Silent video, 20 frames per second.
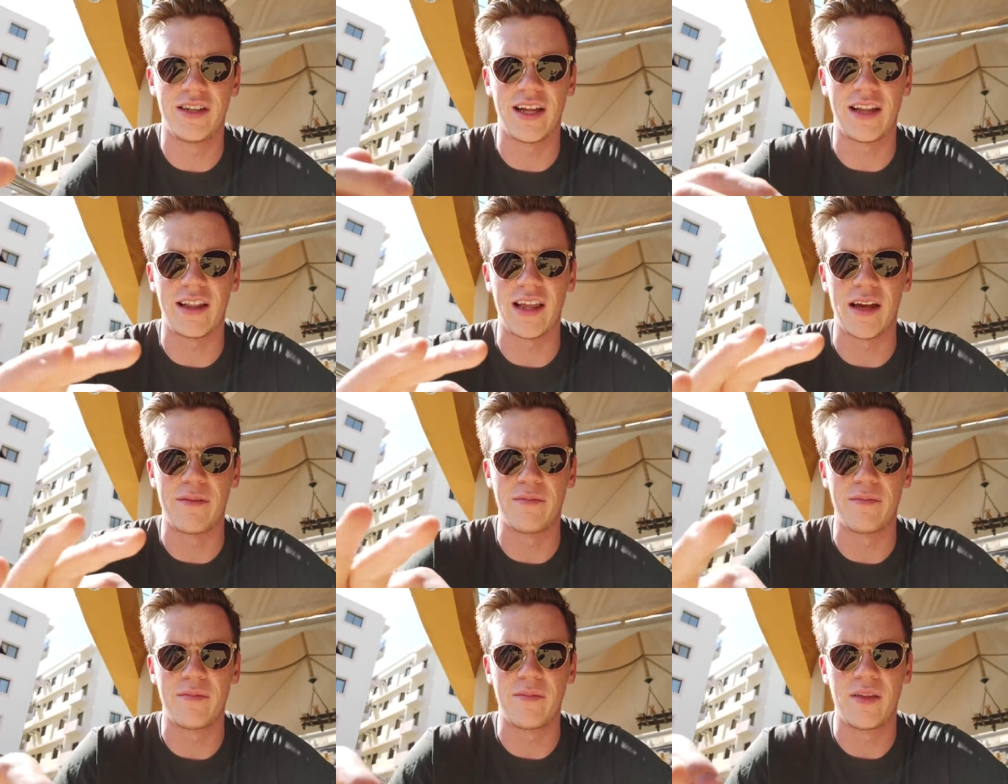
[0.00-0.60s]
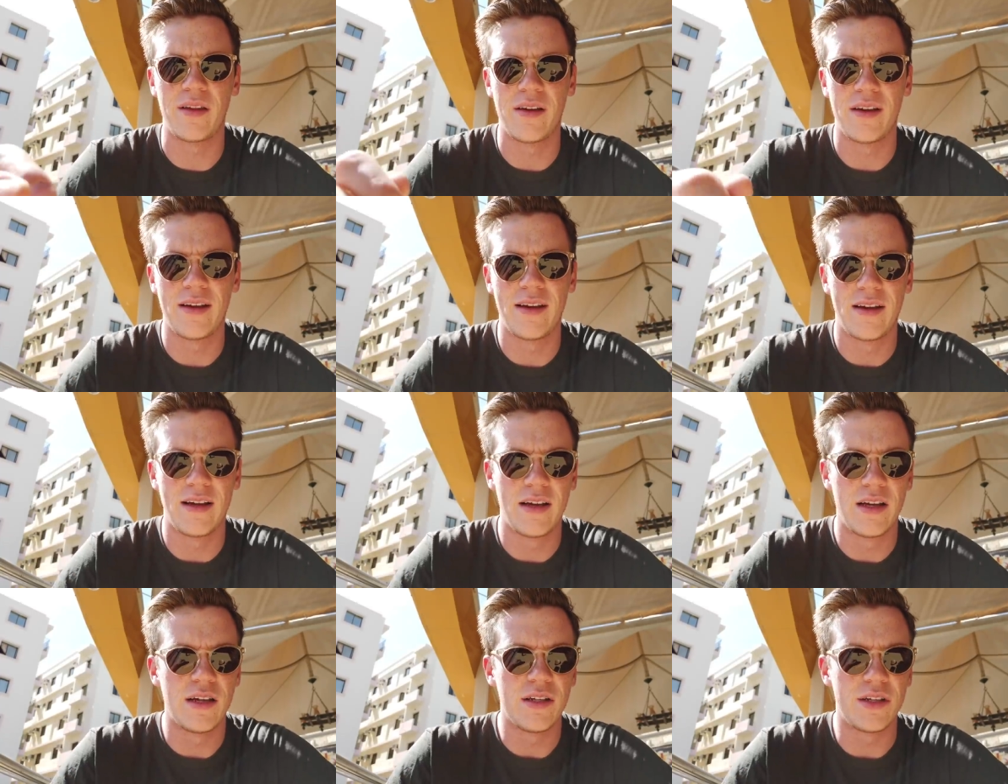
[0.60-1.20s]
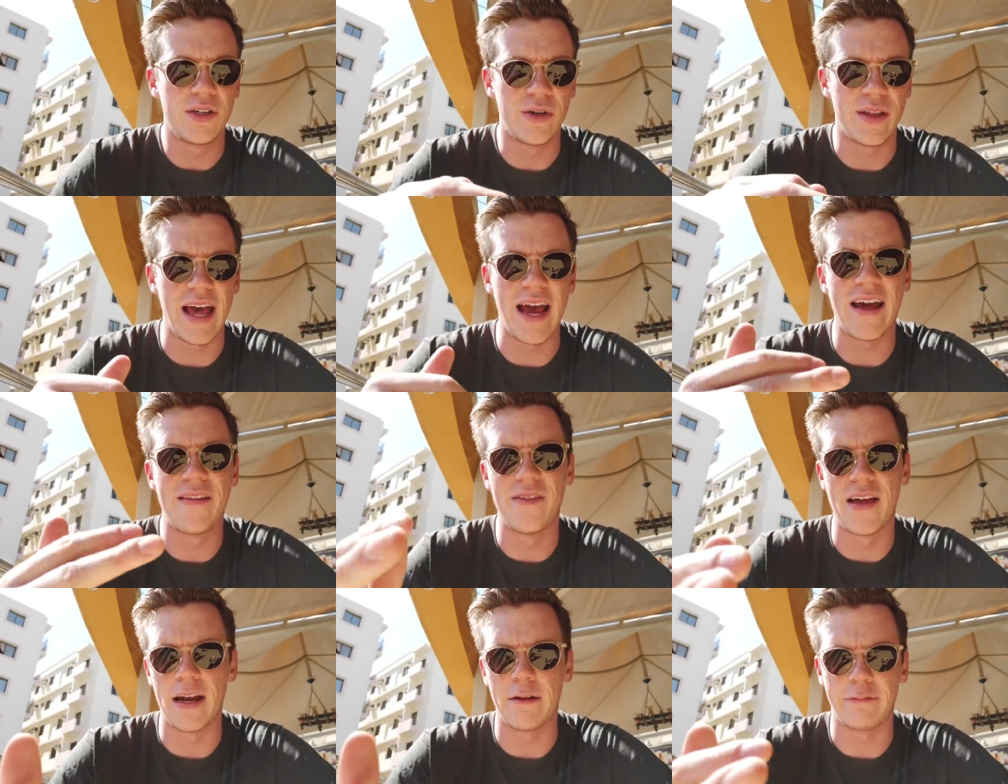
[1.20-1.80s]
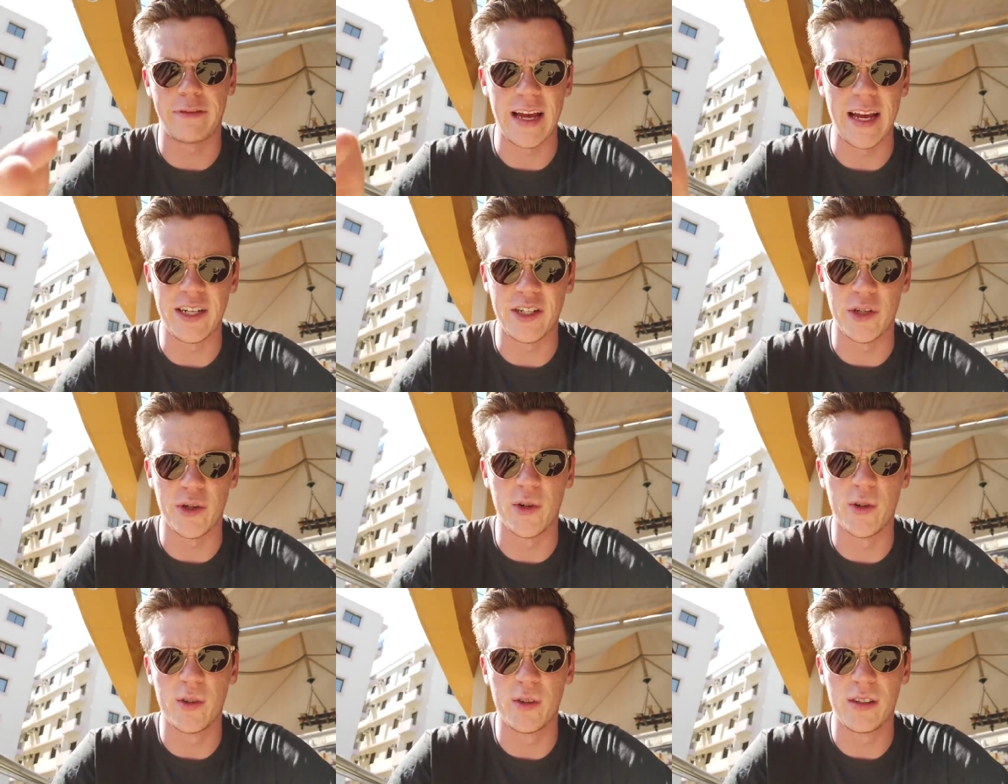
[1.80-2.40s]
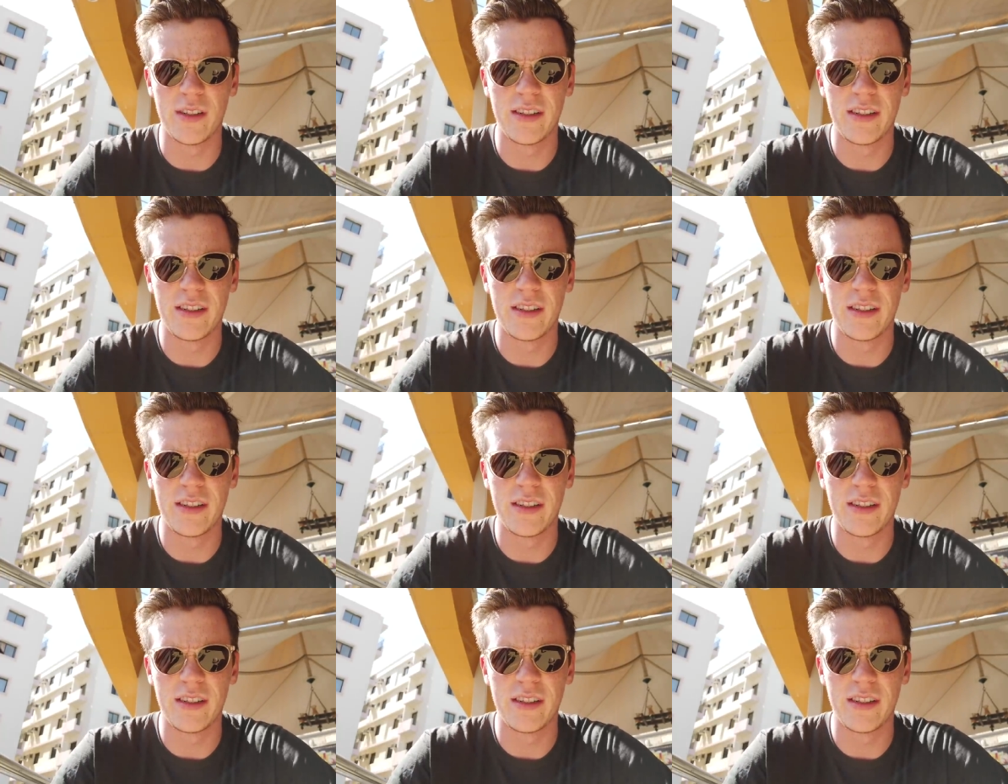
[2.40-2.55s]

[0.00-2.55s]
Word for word: Let them do that, and then if they do